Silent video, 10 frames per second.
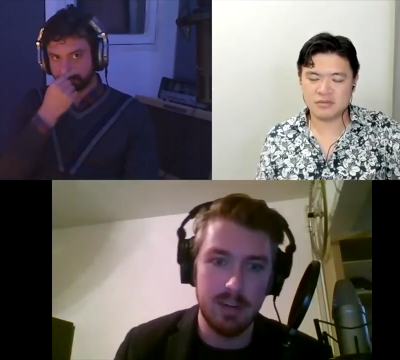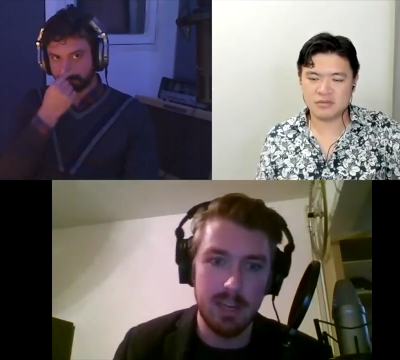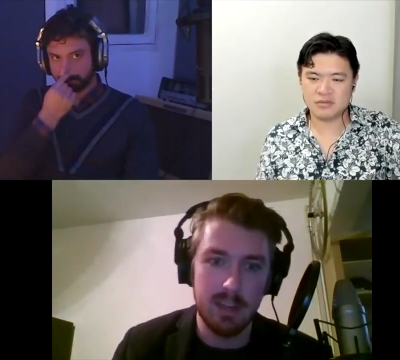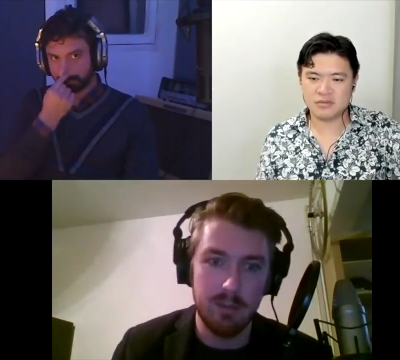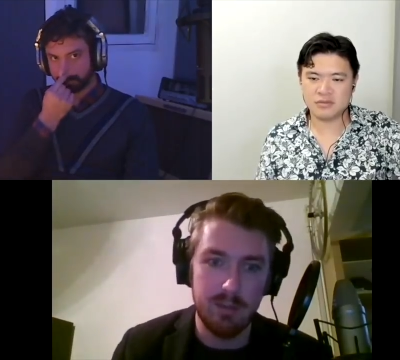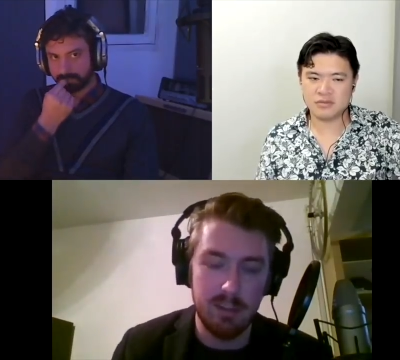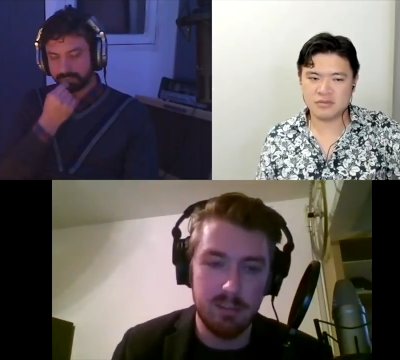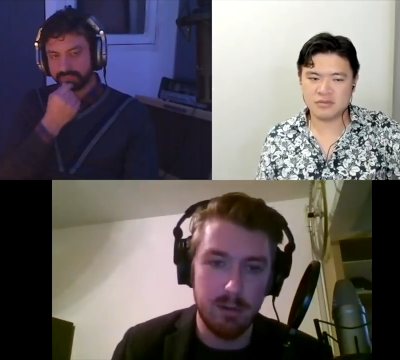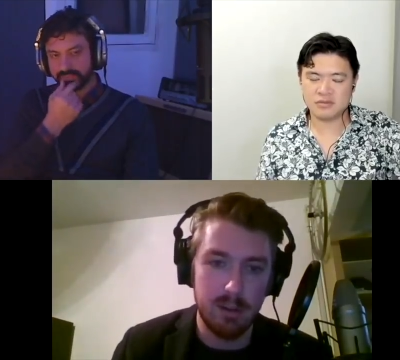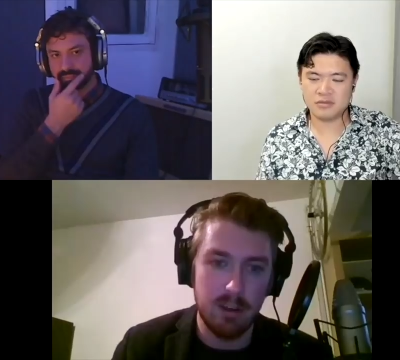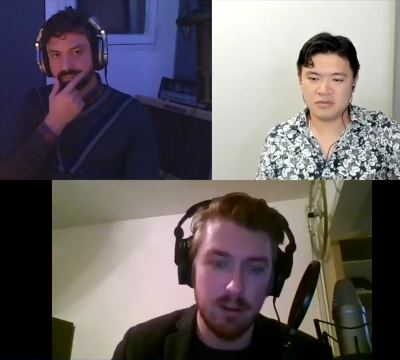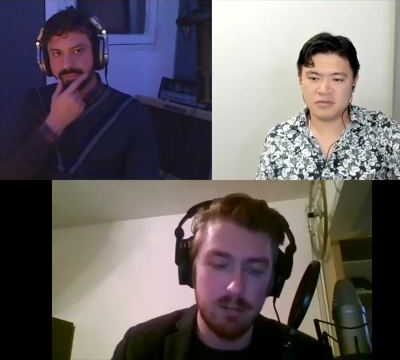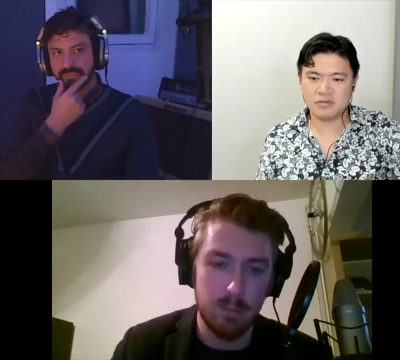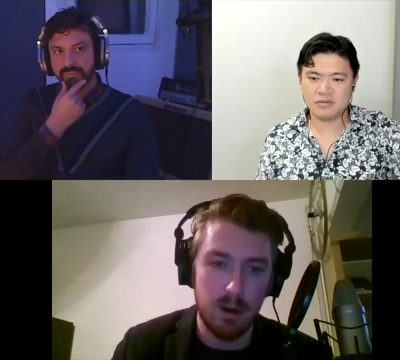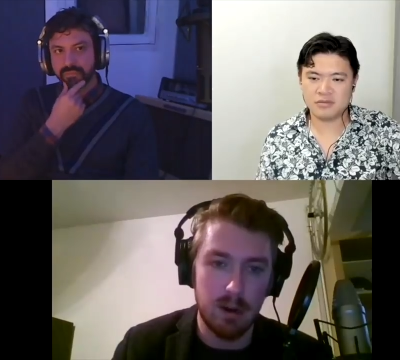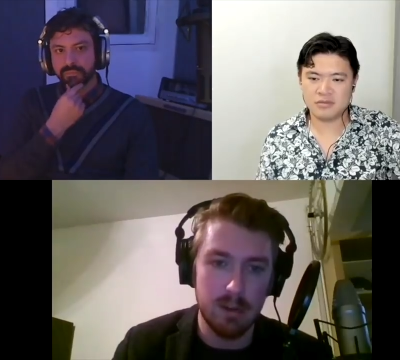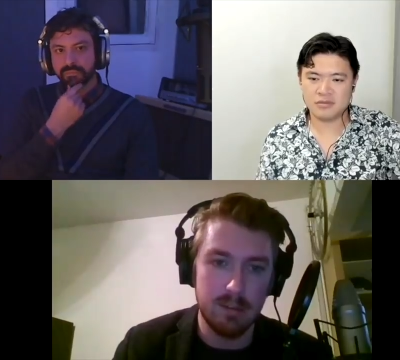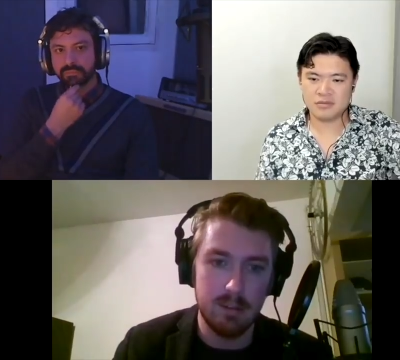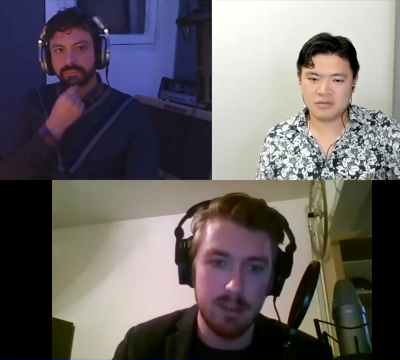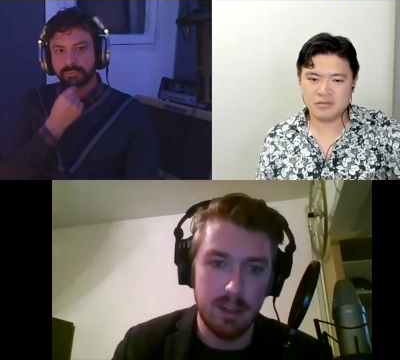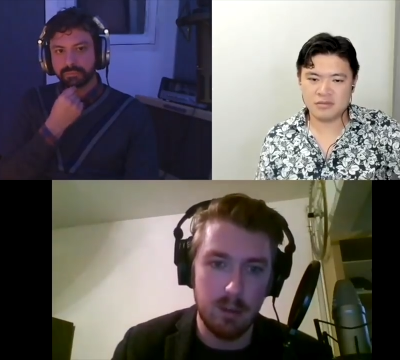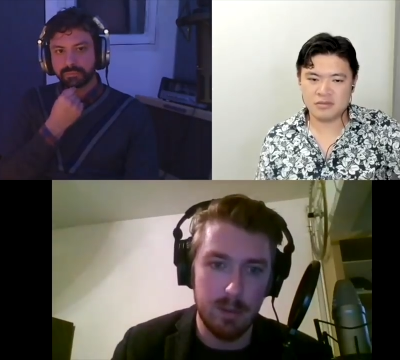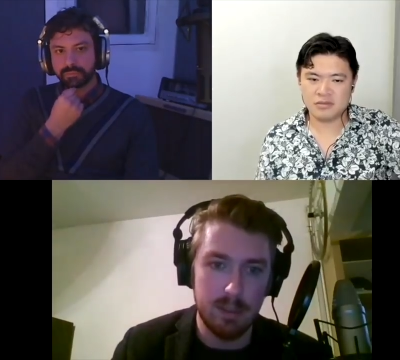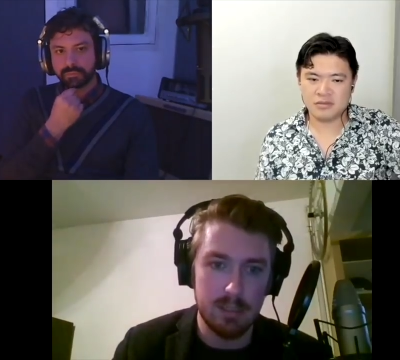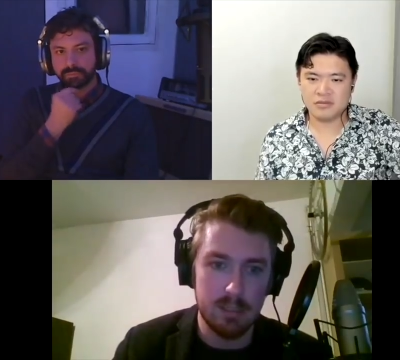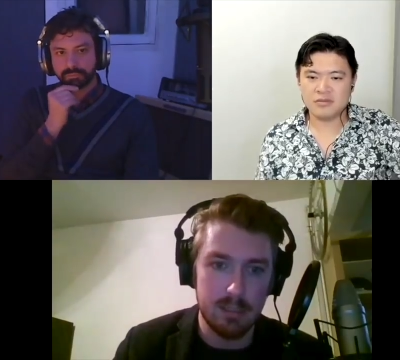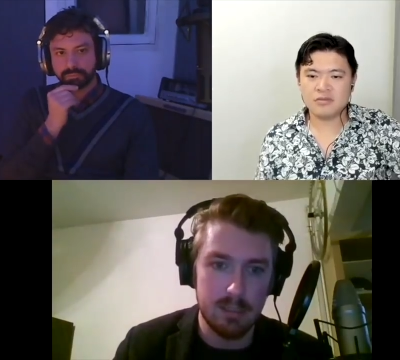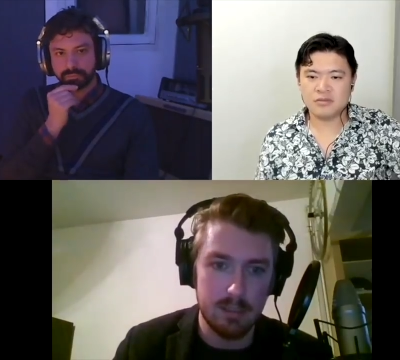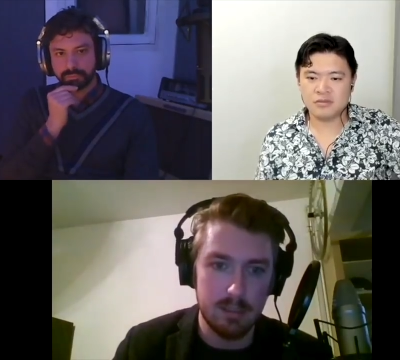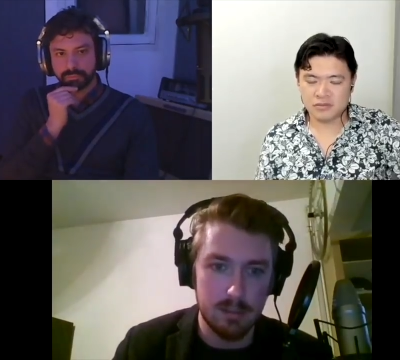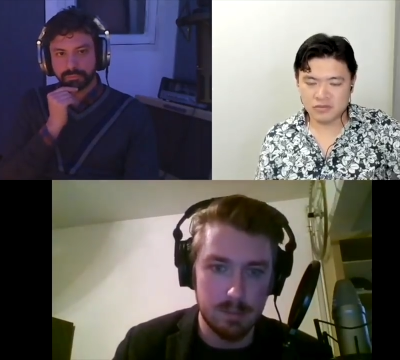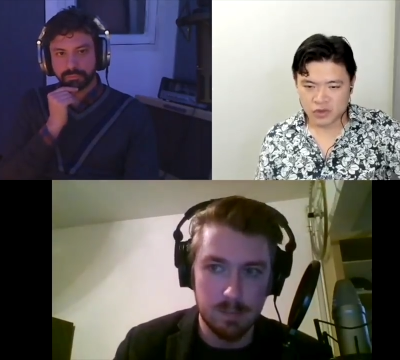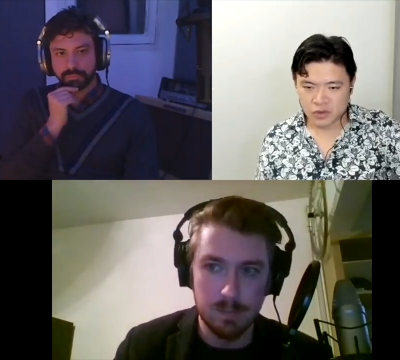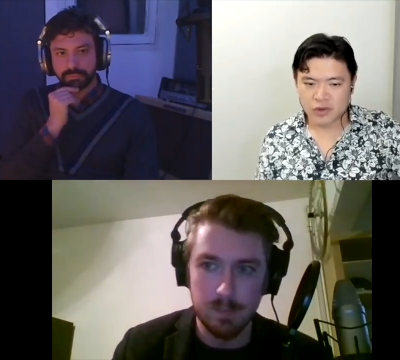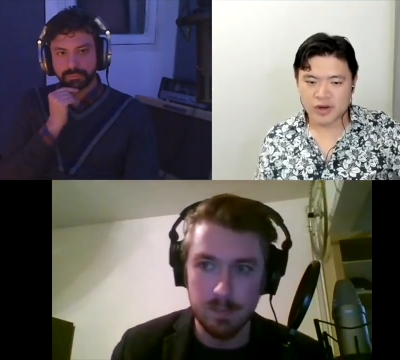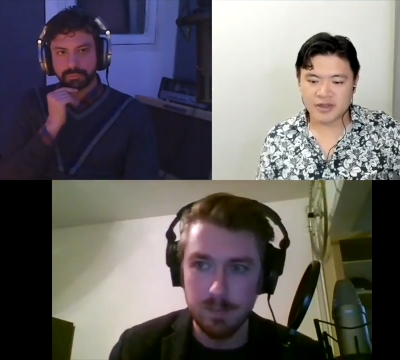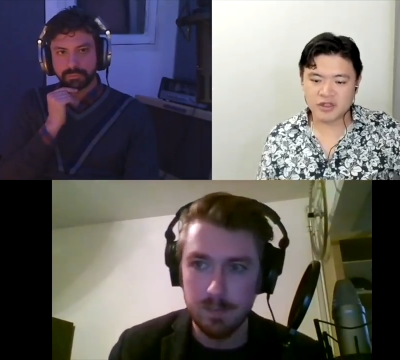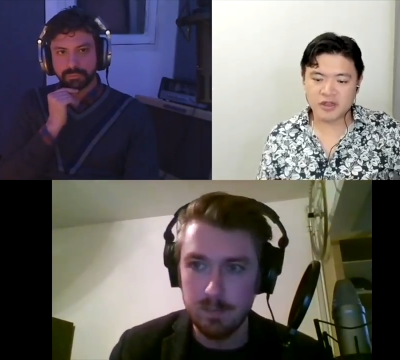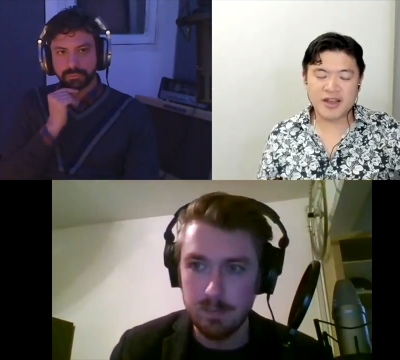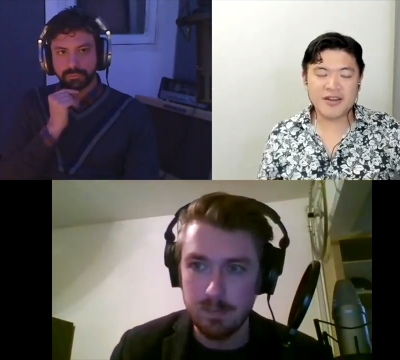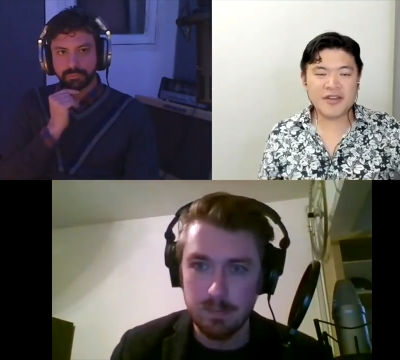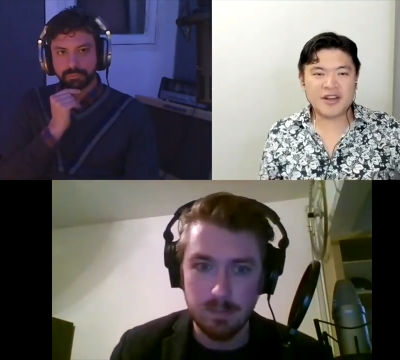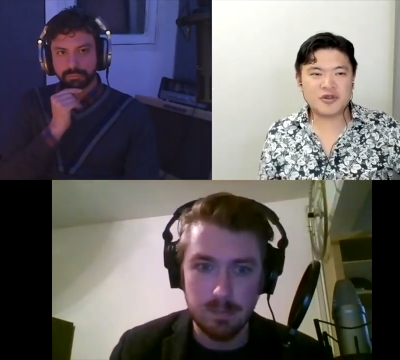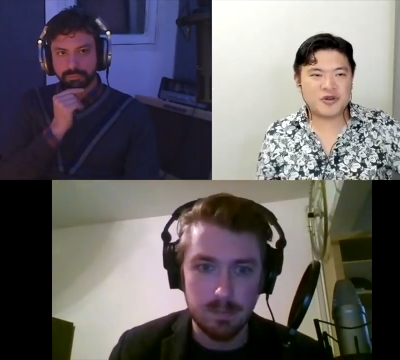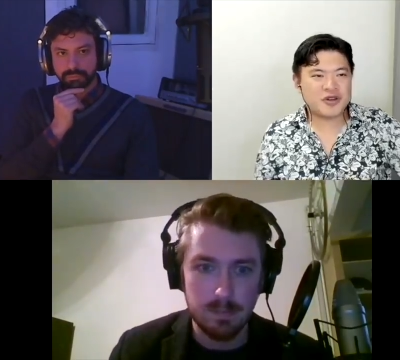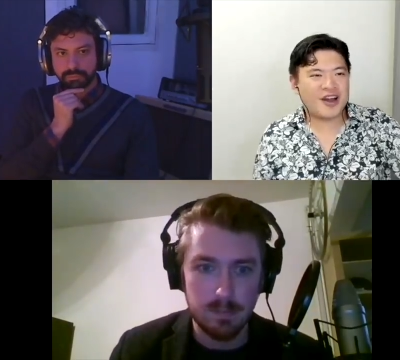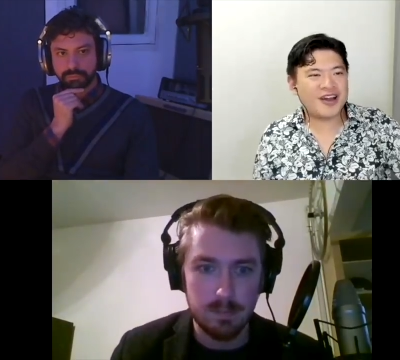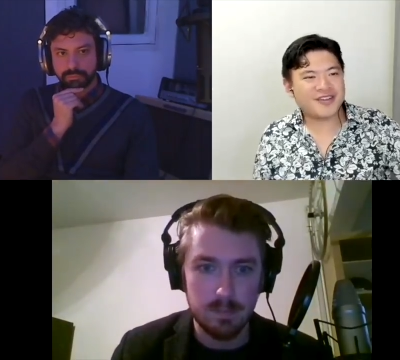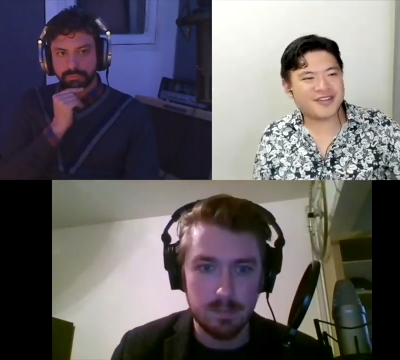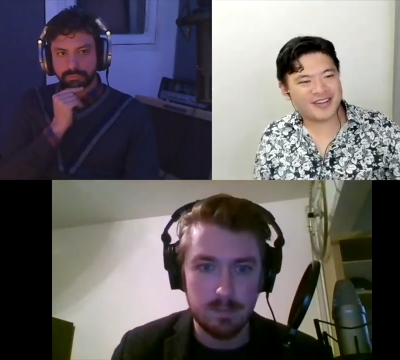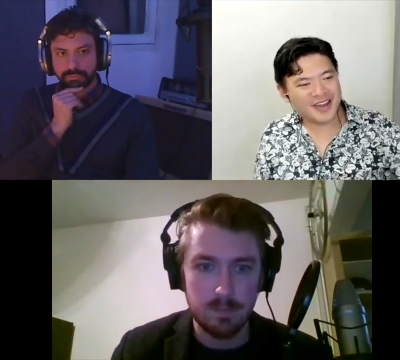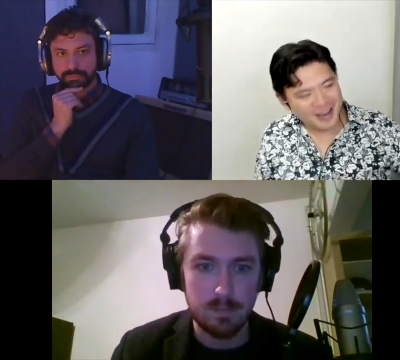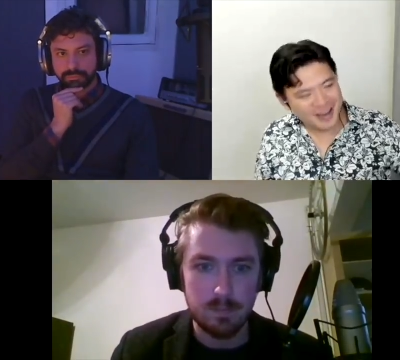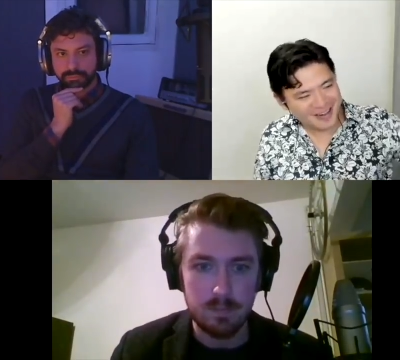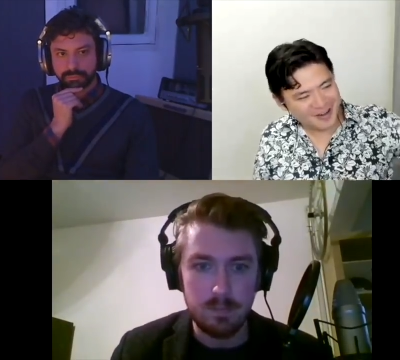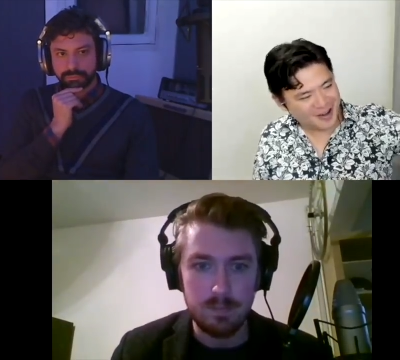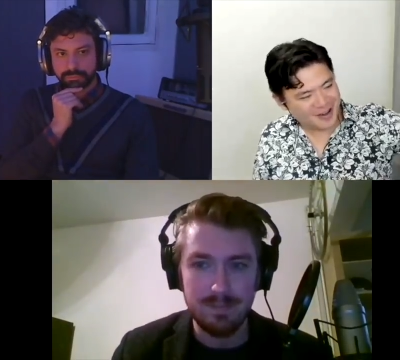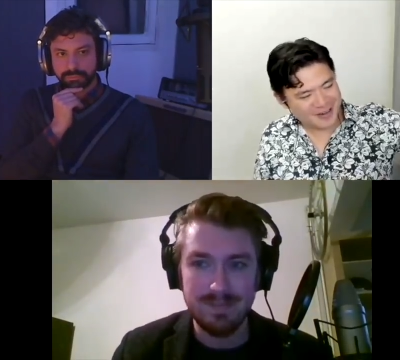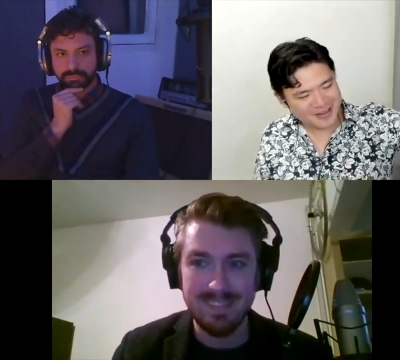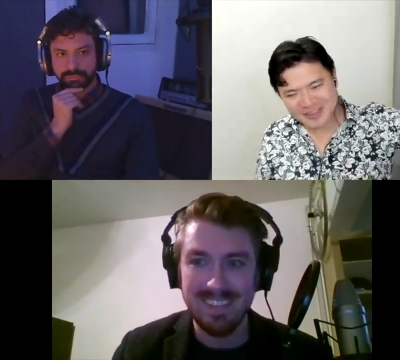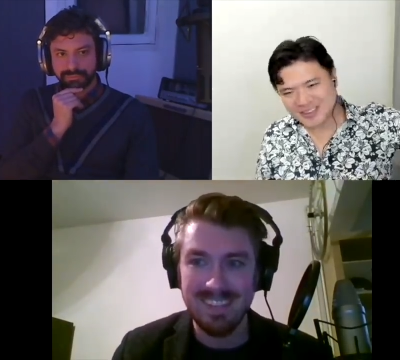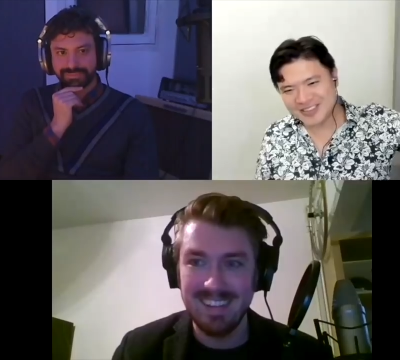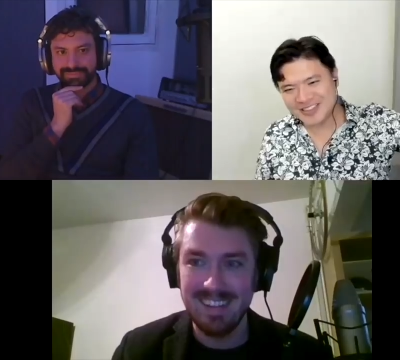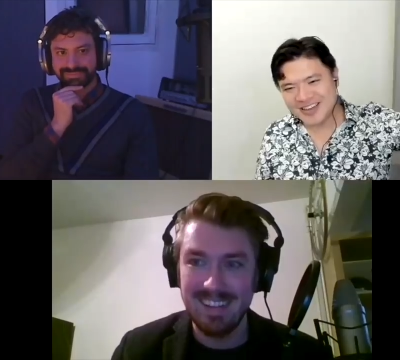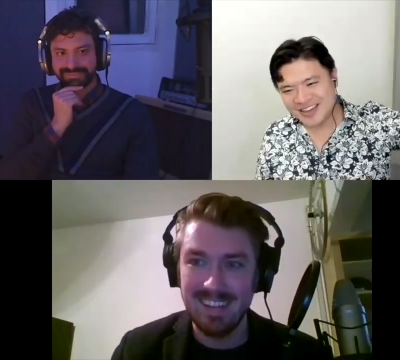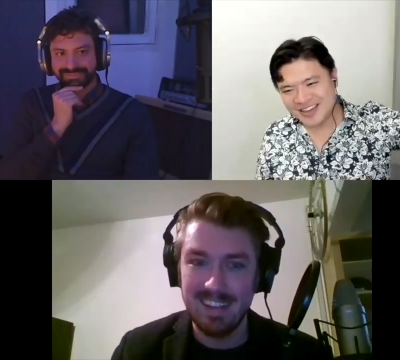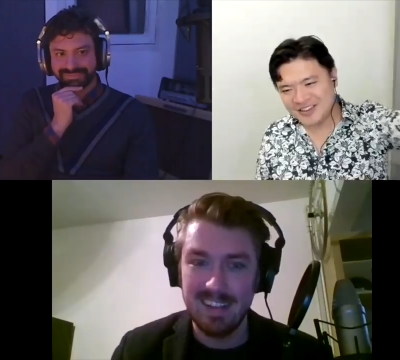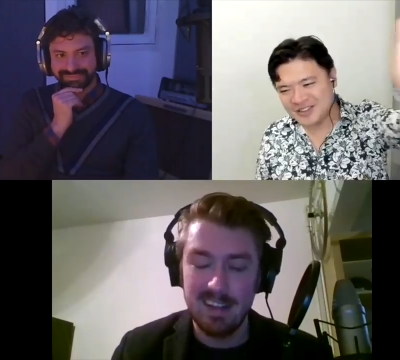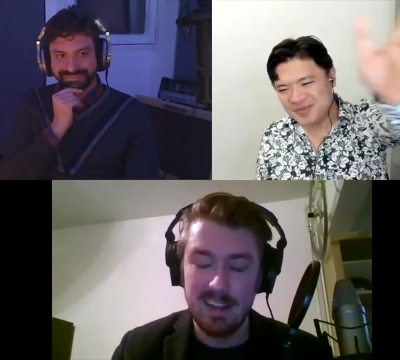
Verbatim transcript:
Speaker 1: kind of end-to-end go-to-market uh, incubation assistance.
Speaker 2: Right. So you're kind of like a tour guide. You're like, hey, okay, here's here's
Speaker 1: a